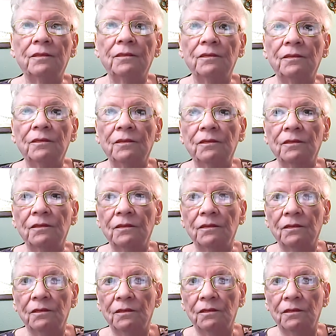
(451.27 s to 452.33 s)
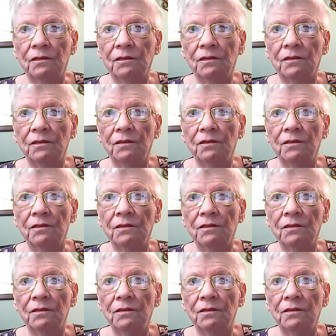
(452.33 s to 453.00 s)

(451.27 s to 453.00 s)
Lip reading: (silence)